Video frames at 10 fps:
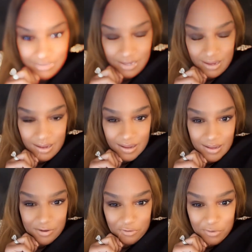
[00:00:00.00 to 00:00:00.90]
name Marcus
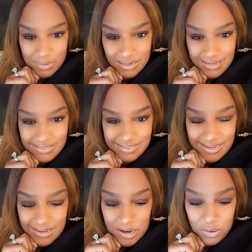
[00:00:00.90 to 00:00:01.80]
for the time being,
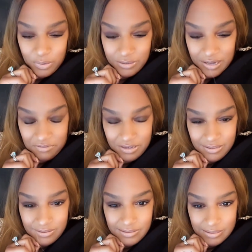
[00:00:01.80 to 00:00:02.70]

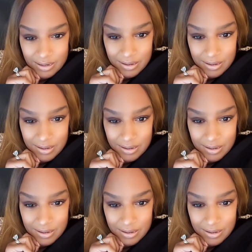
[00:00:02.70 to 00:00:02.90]
wasn't only a